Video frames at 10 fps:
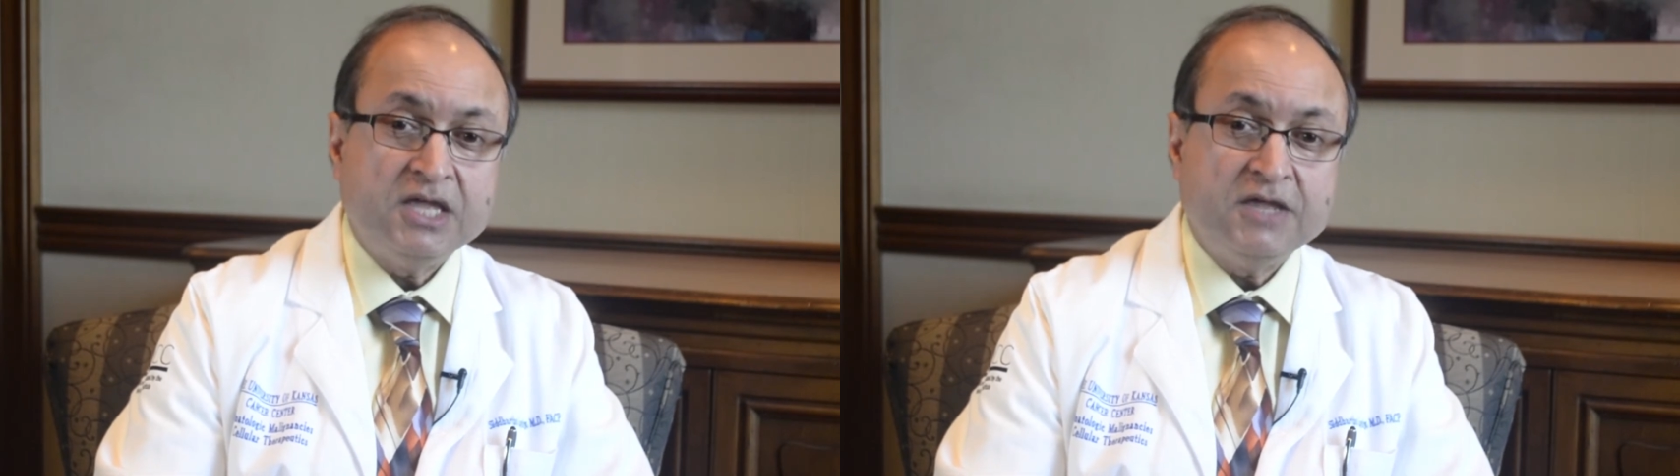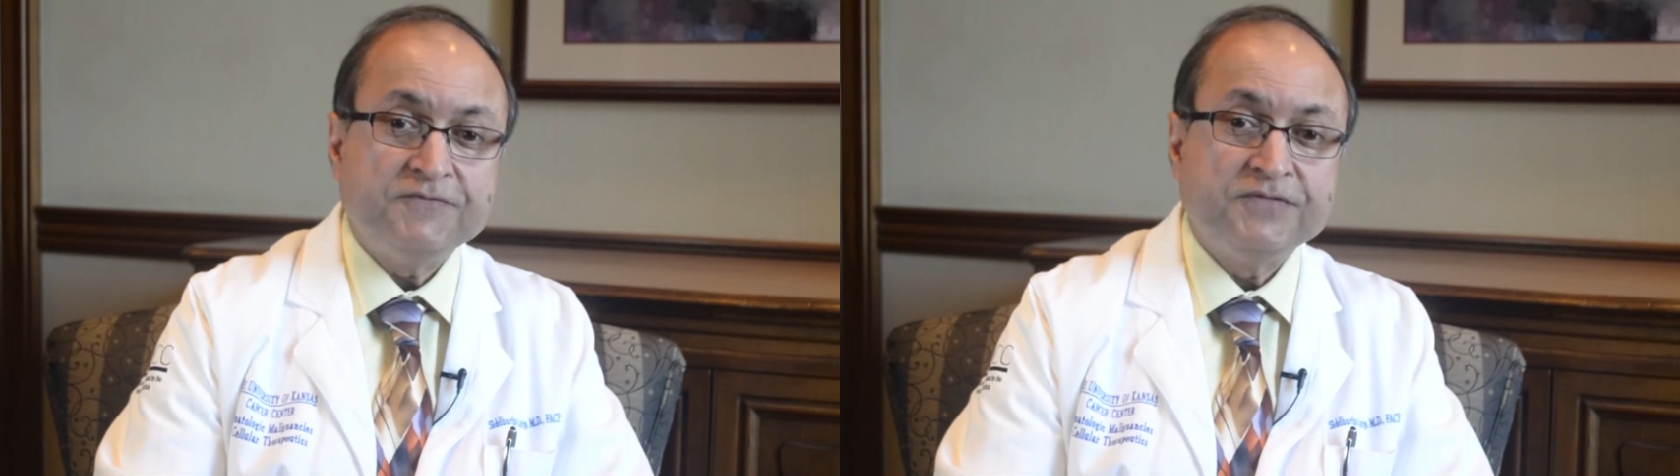
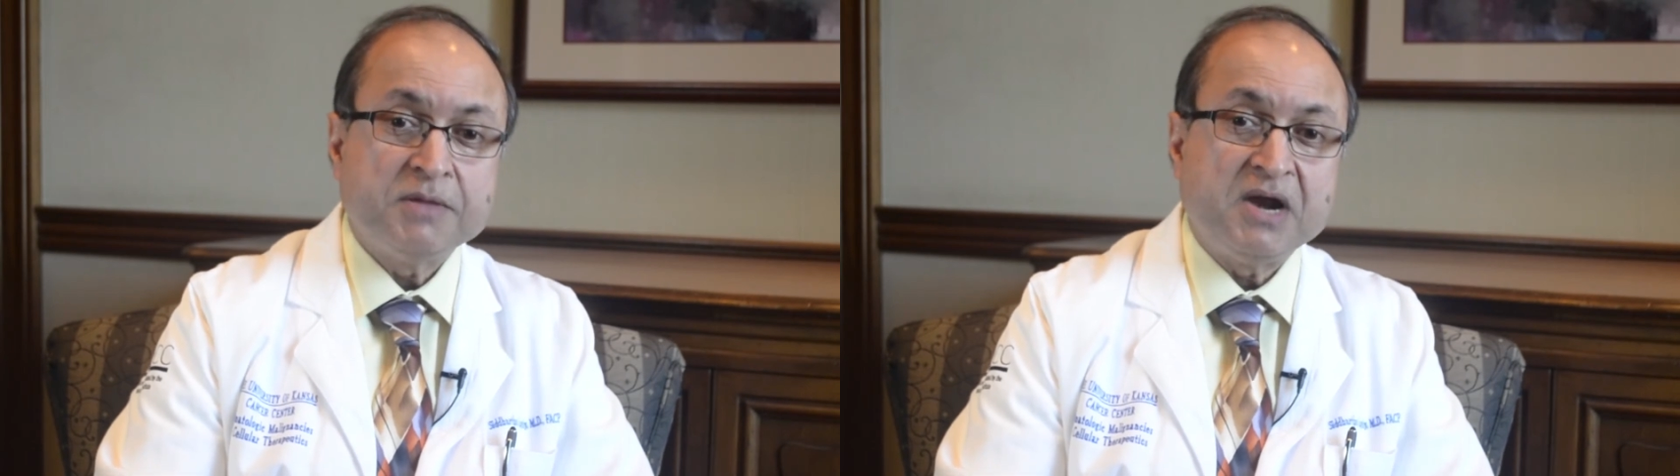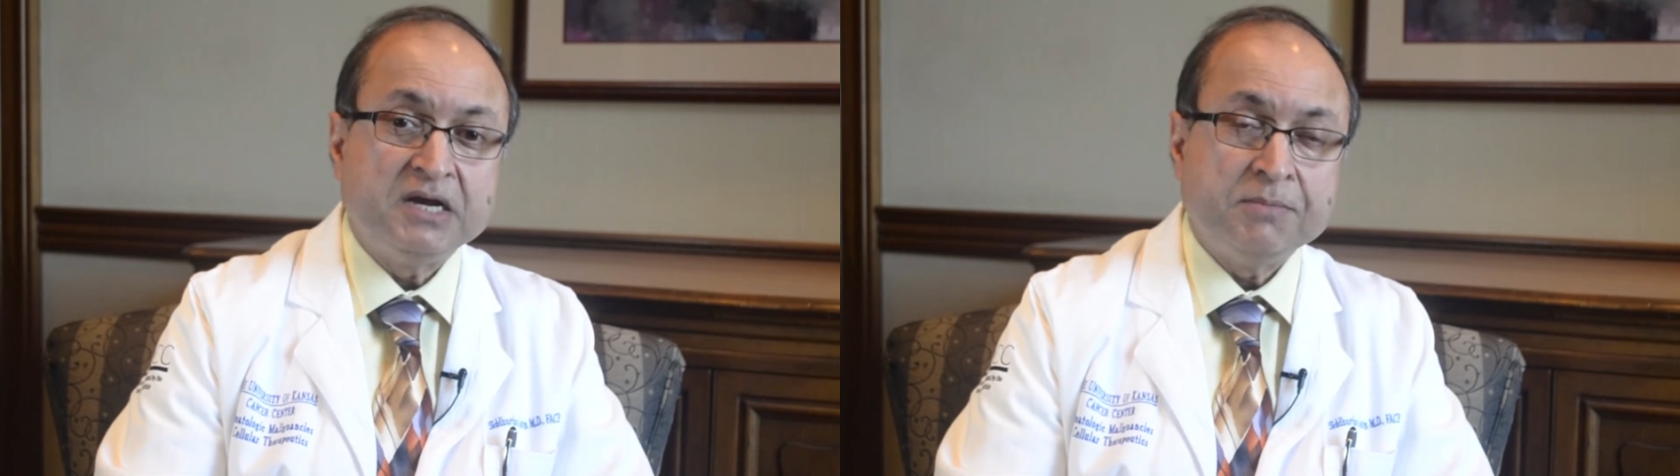if the
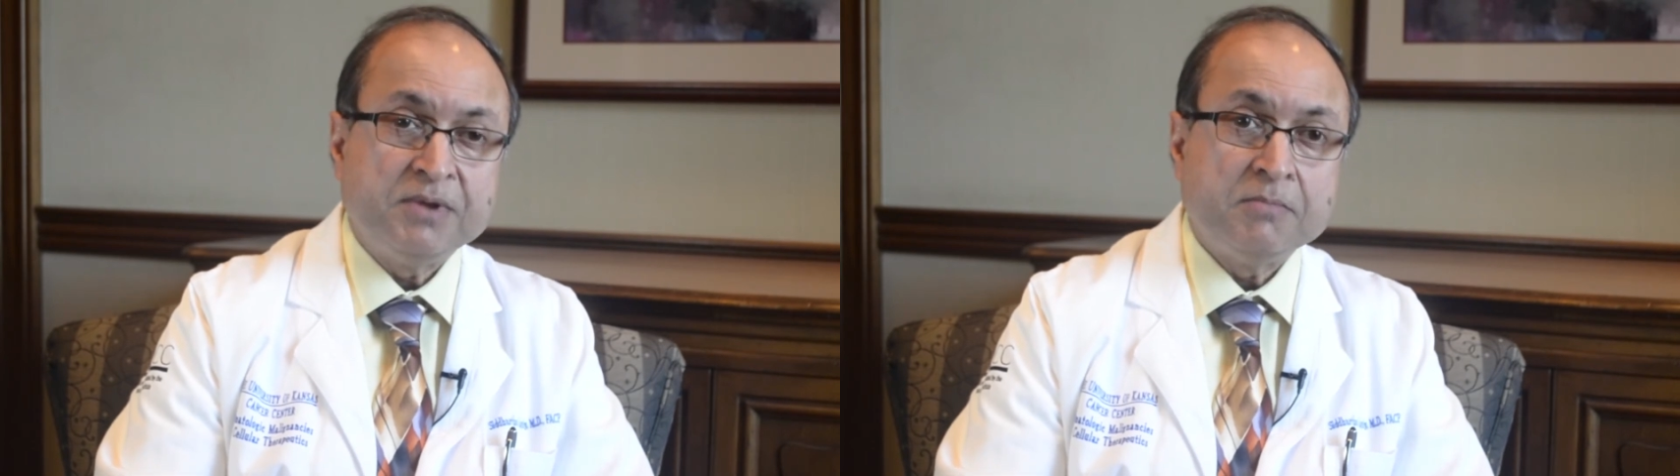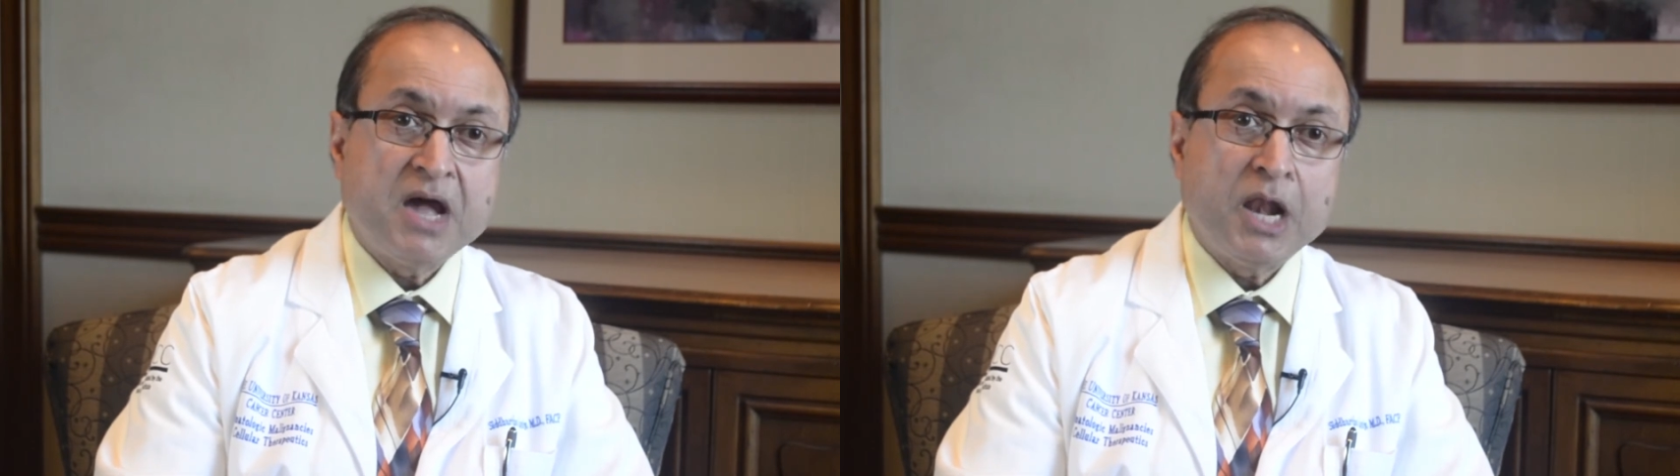multiple
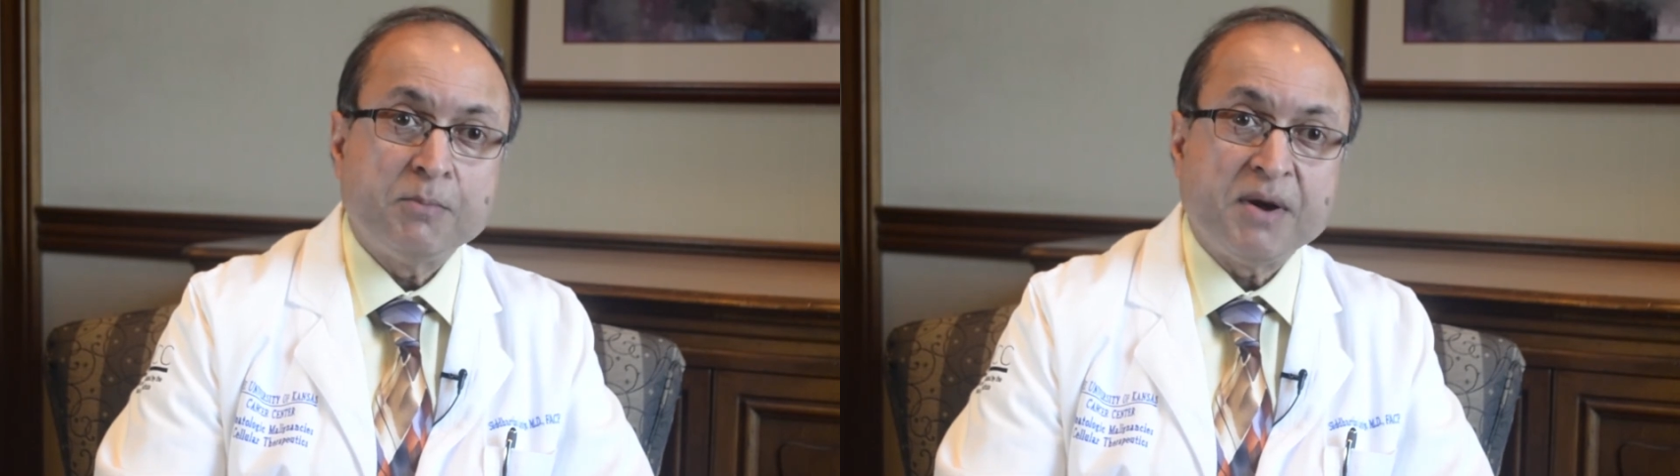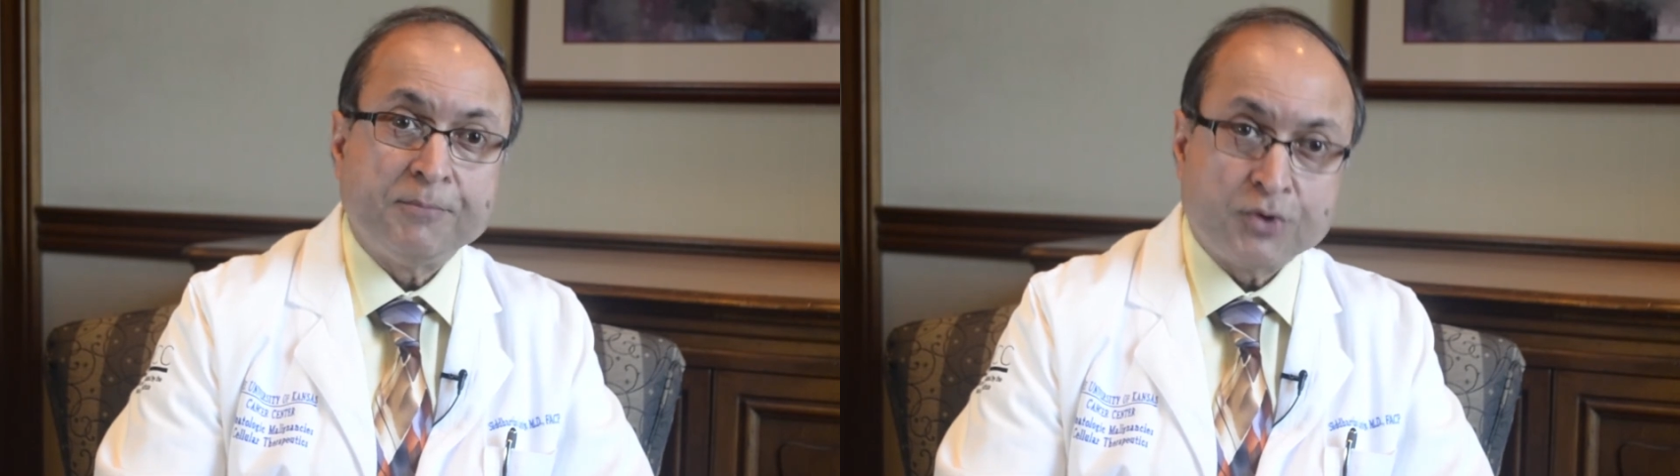
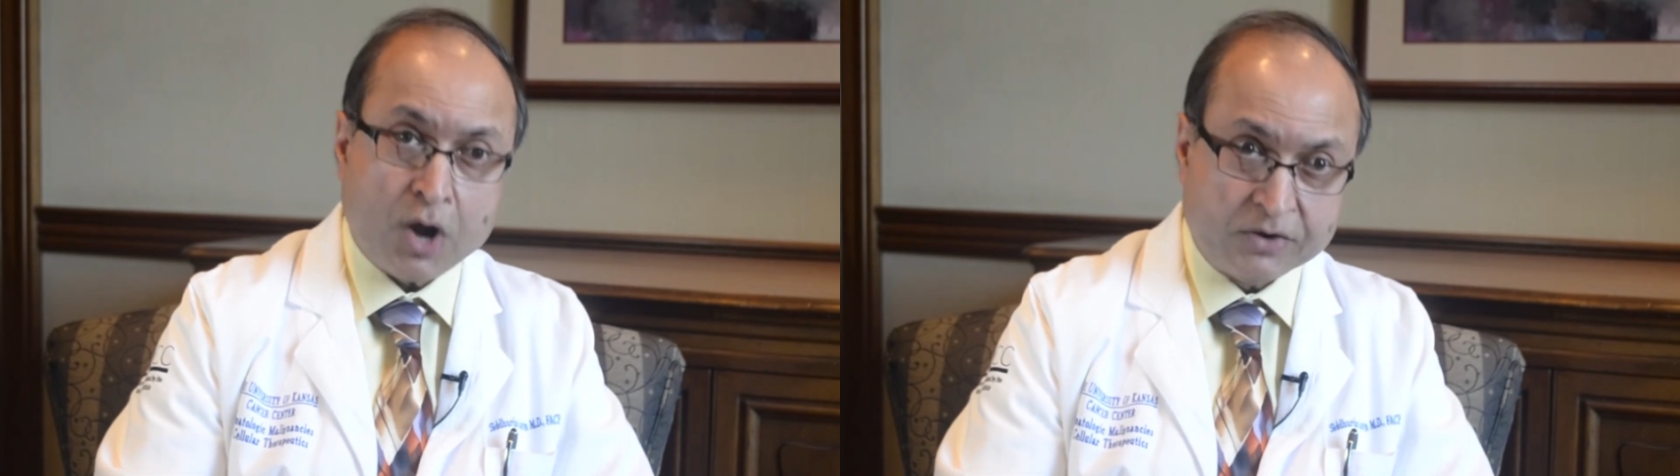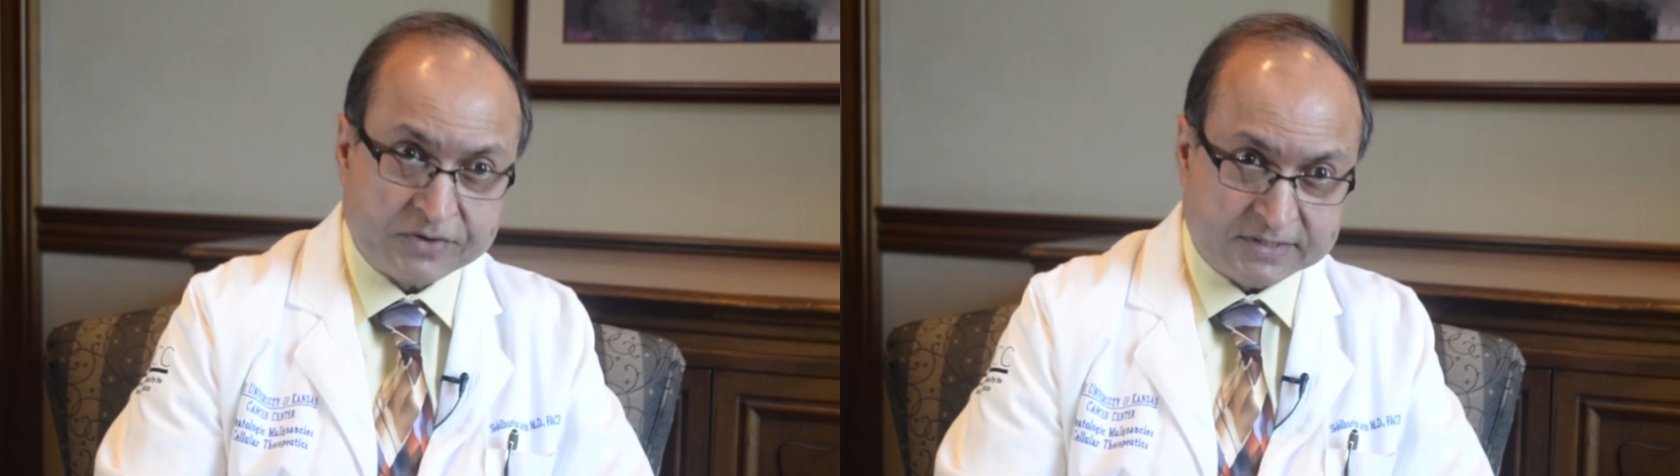myeloma
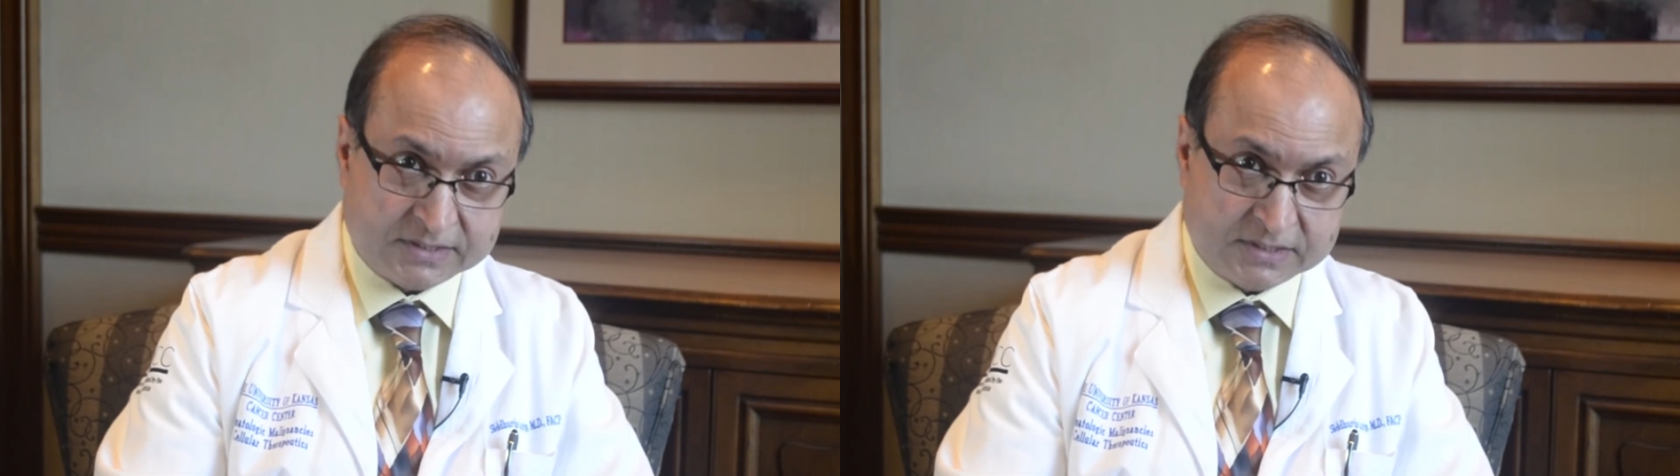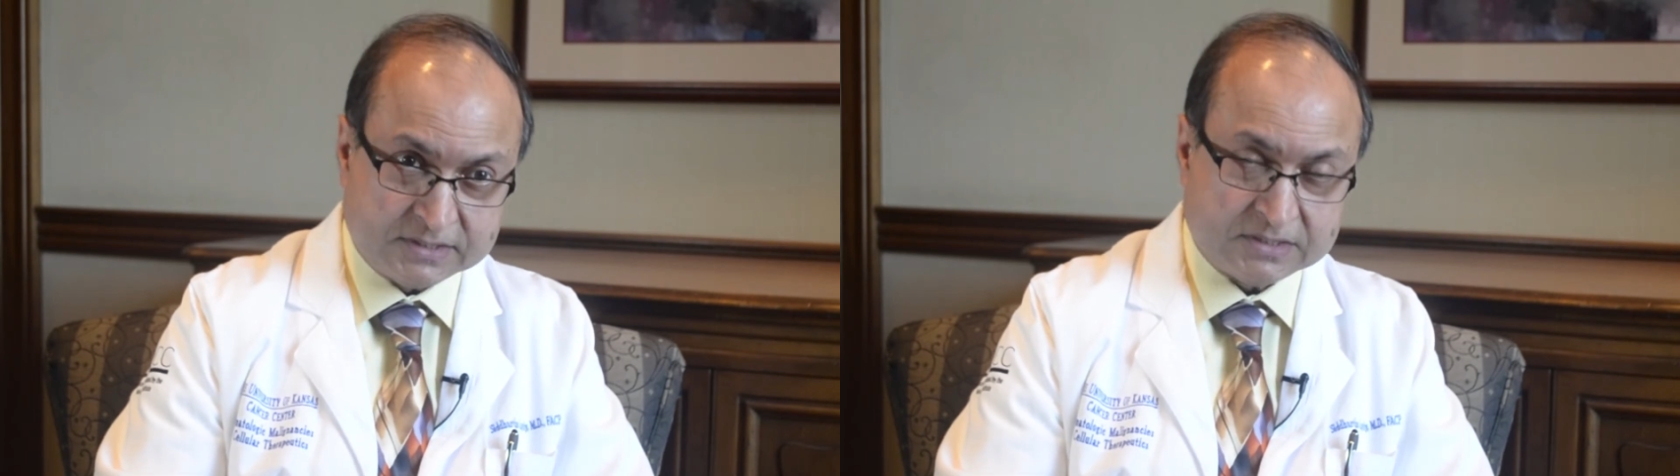
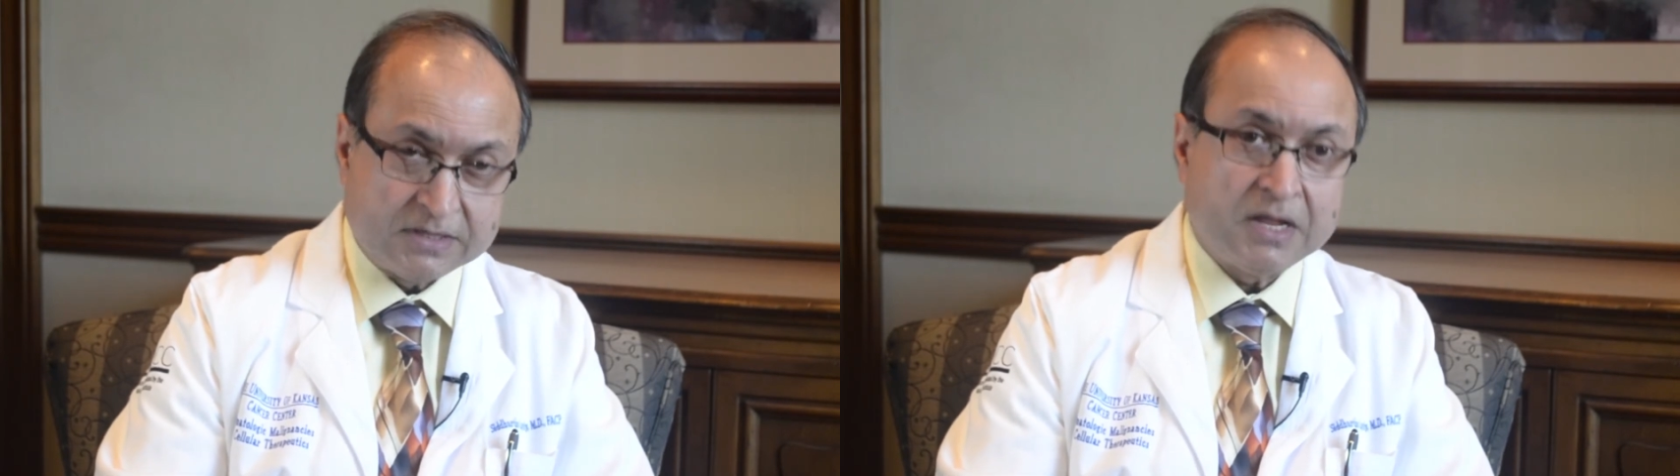progresses,